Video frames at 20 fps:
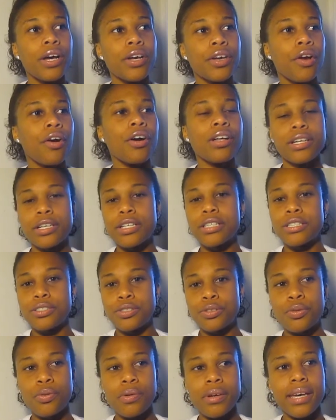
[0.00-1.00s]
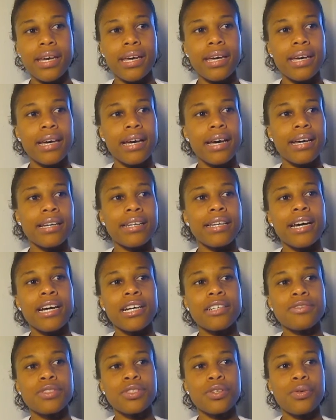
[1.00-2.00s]
you're only going to do it
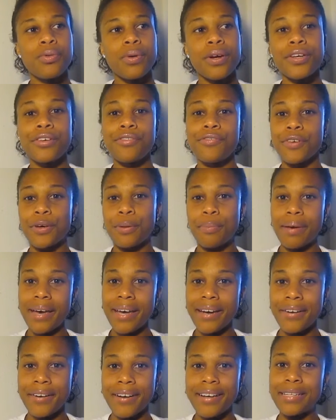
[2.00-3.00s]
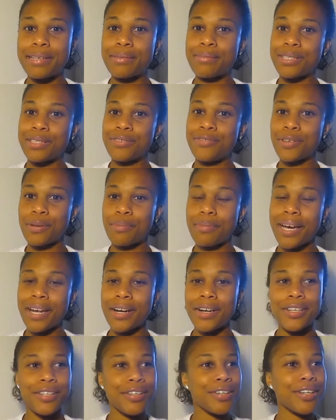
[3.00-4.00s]
enough to where you feel better, and then when you feel
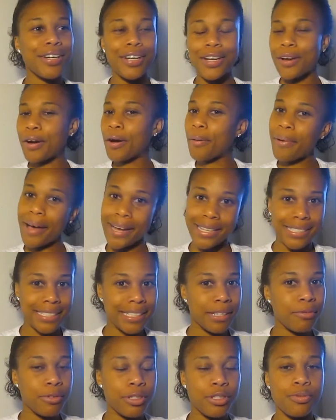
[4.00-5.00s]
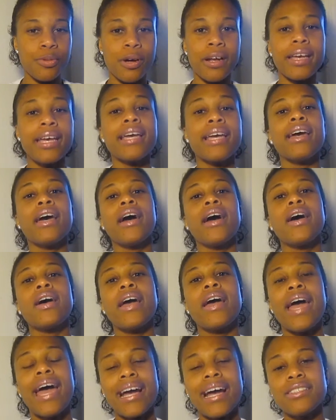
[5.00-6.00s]
better, you're going to go back to eating what you want to eat.
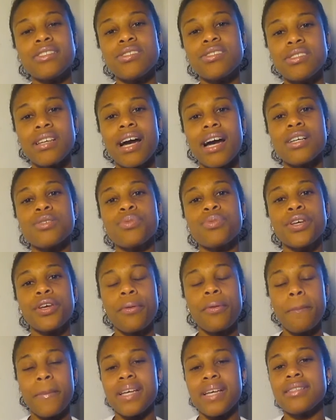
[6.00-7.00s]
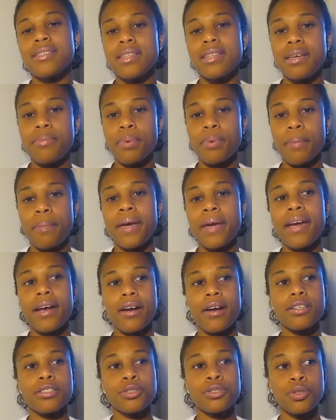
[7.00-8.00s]
Exercise when you're mentally
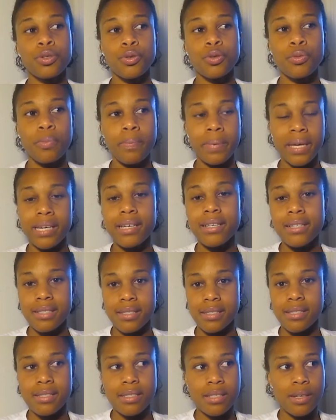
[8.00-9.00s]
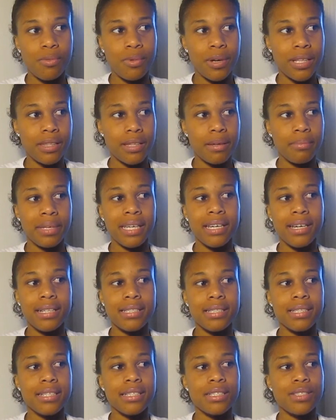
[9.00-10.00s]
prepared to be consistent with it,
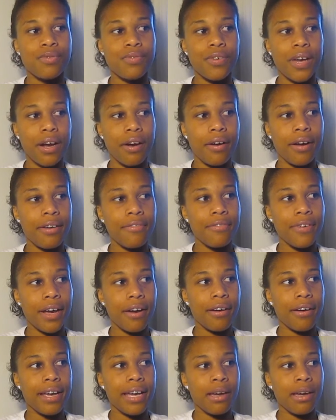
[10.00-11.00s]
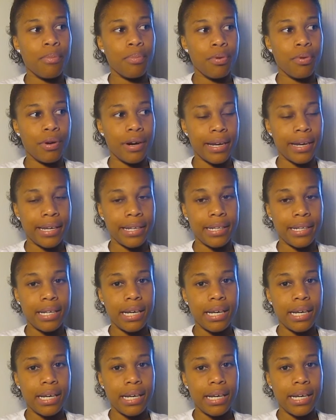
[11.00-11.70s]
because it is very, very important.